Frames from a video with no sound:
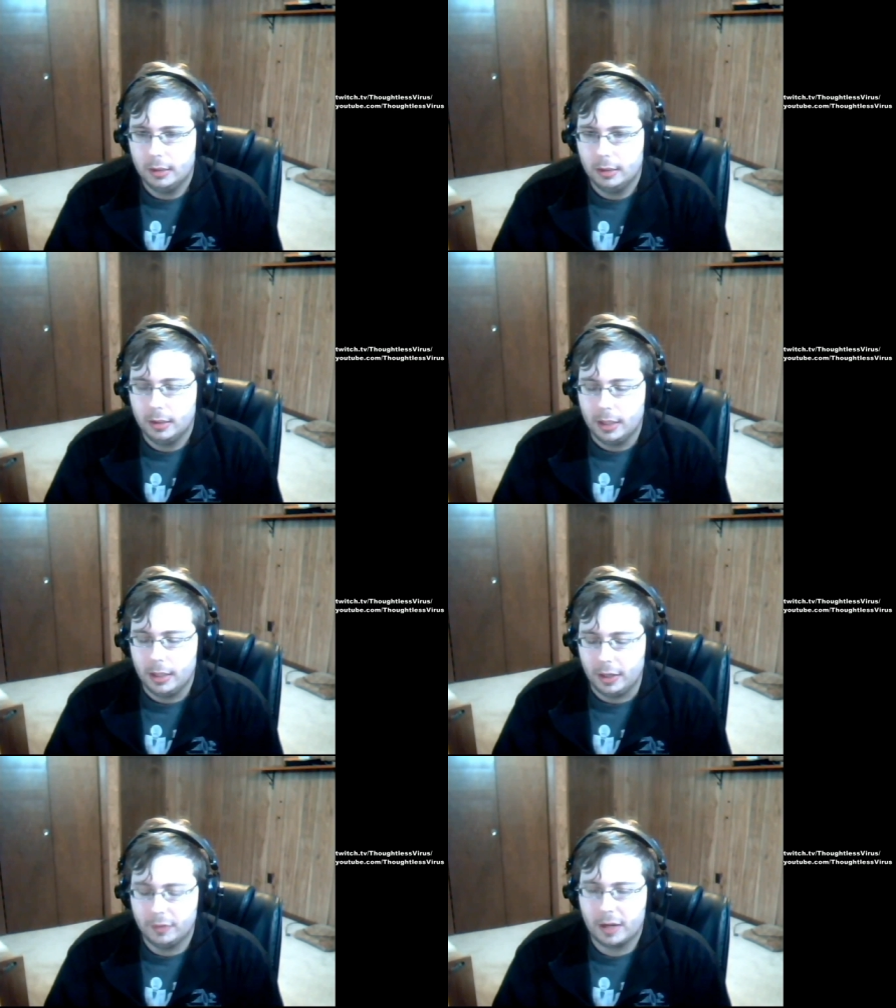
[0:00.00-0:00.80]
Now, I
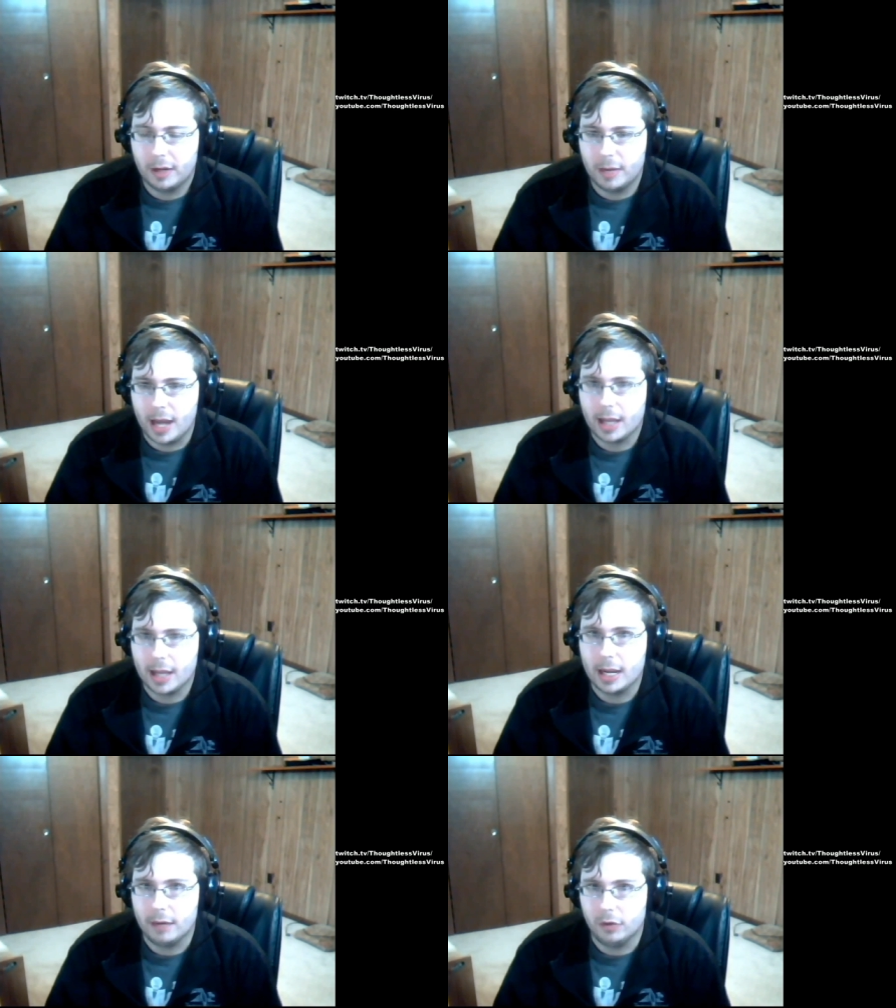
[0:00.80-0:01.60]
don't recommend knocking
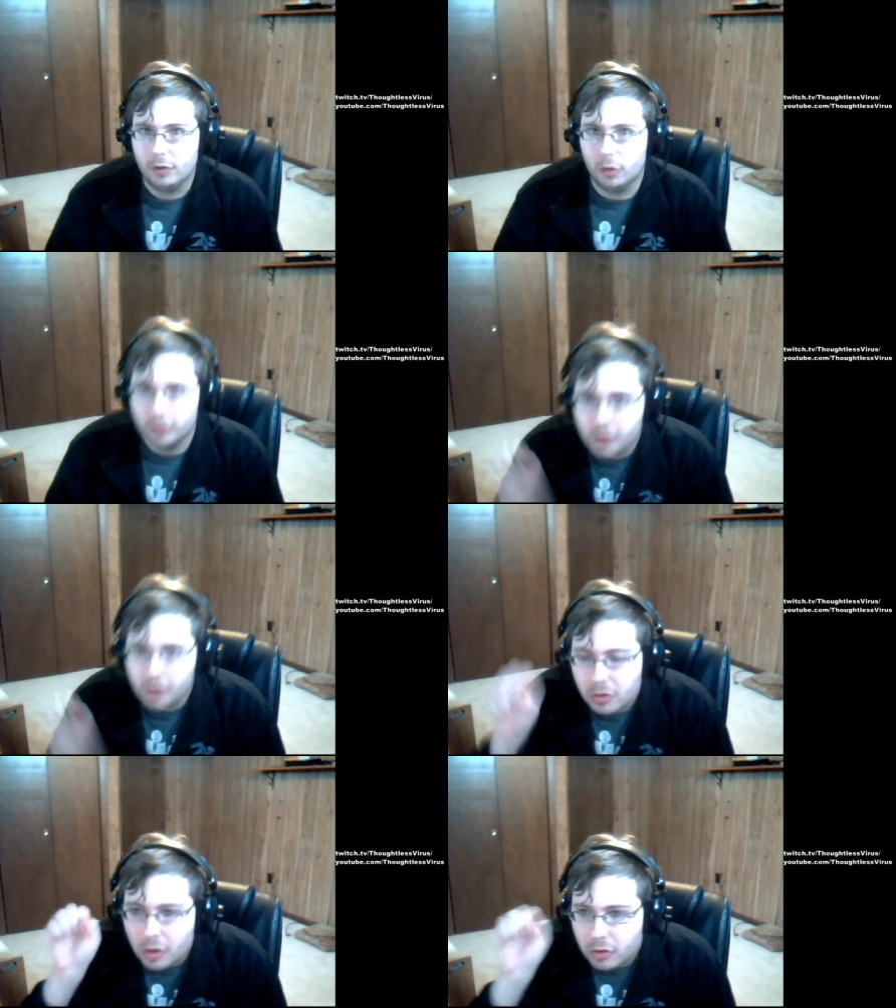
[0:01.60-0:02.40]
on every door.
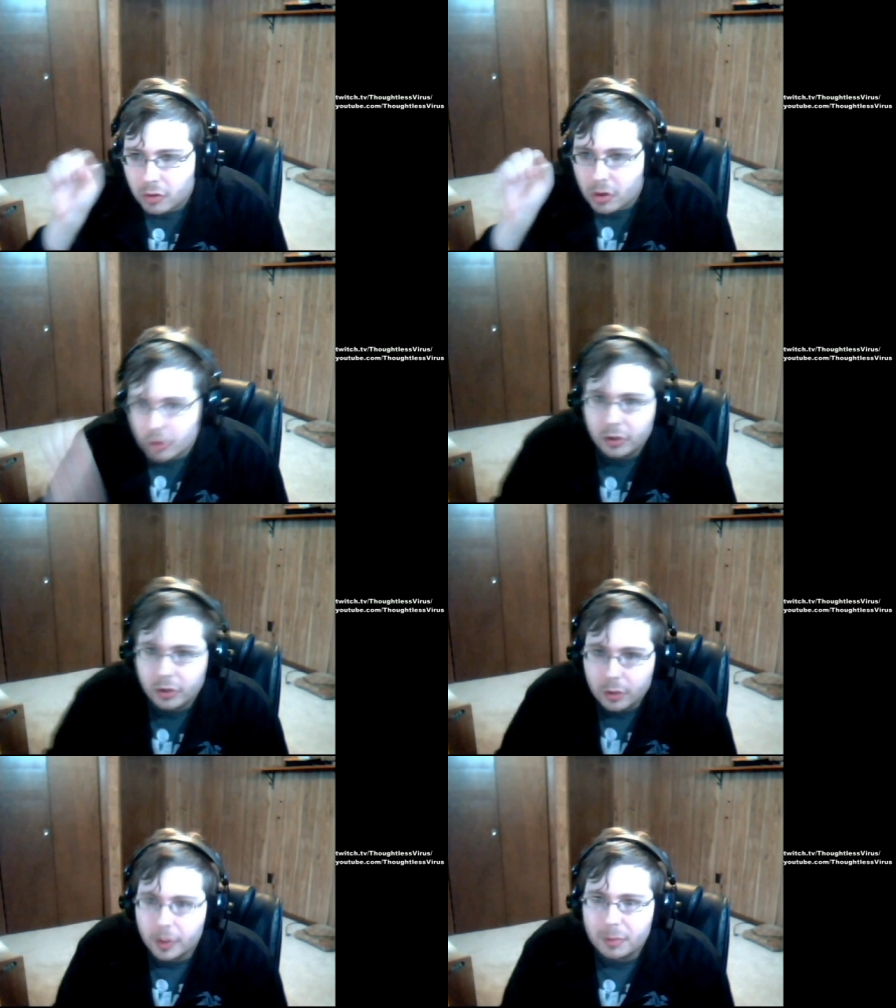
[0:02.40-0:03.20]
Do
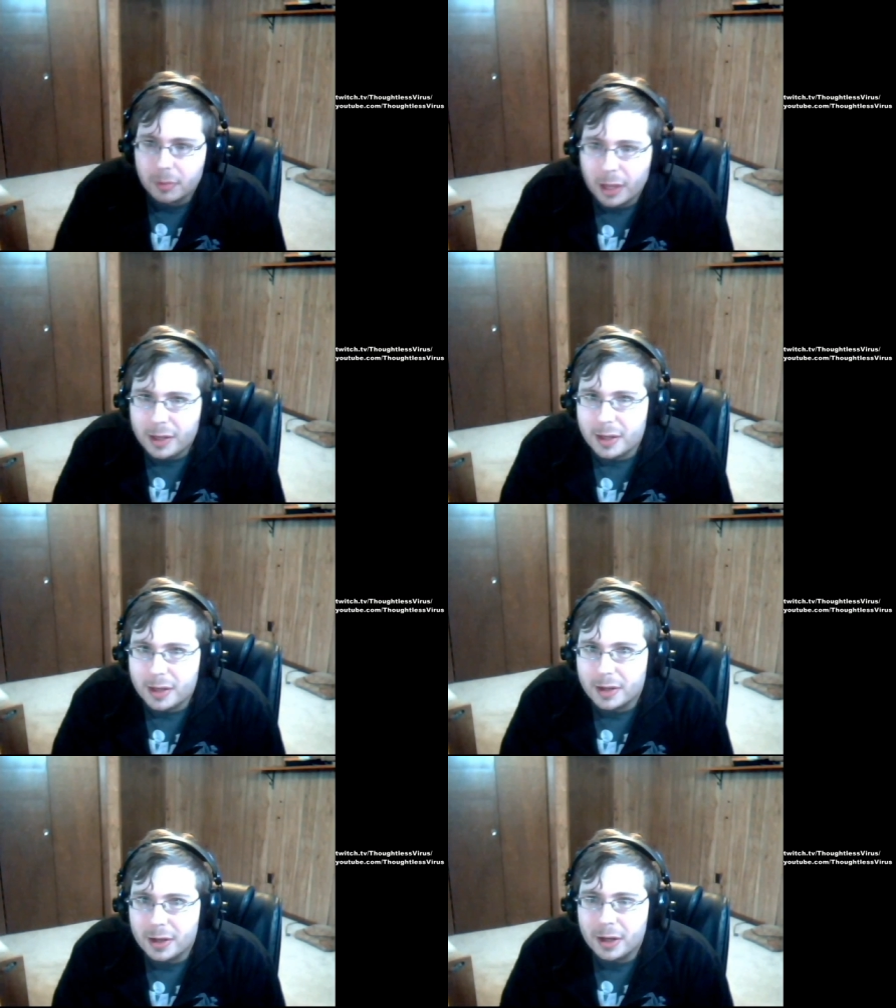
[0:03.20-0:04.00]
you want to play
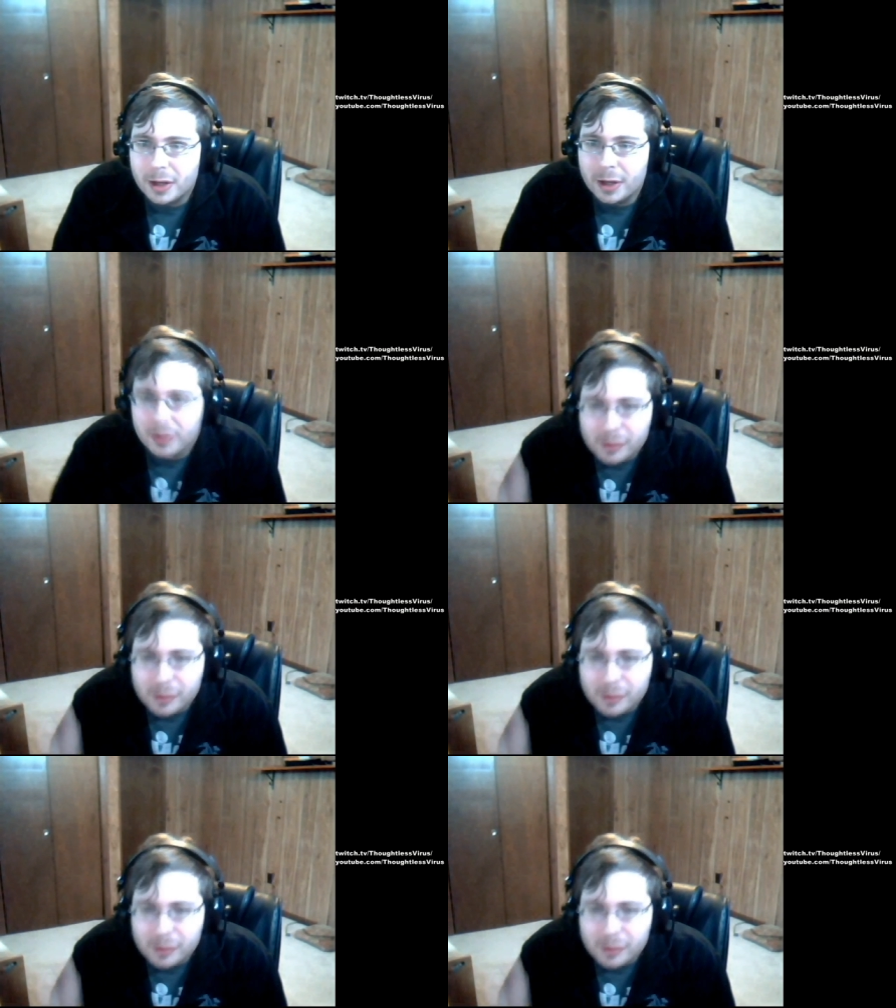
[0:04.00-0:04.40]
D&D?